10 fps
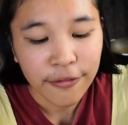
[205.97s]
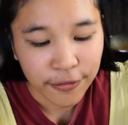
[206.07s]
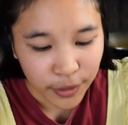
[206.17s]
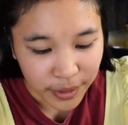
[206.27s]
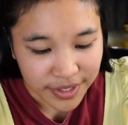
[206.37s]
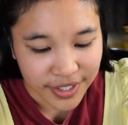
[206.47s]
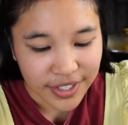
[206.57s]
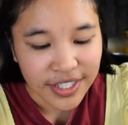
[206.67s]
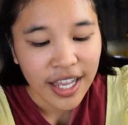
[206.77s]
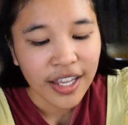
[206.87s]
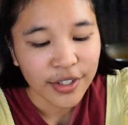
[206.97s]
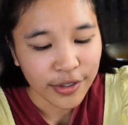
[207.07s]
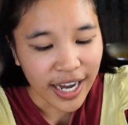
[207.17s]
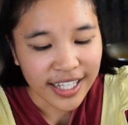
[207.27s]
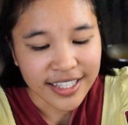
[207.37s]
Fruits,
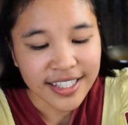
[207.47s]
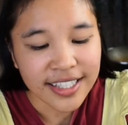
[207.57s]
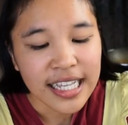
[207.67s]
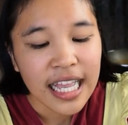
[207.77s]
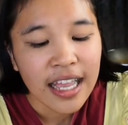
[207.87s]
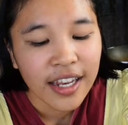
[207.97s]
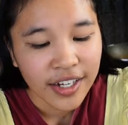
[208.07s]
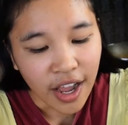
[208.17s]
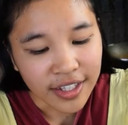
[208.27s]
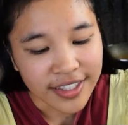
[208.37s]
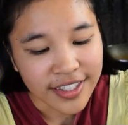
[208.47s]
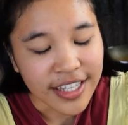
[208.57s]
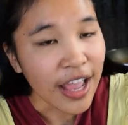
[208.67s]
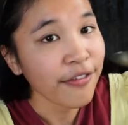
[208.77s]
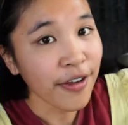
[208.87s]
grains, nuts, and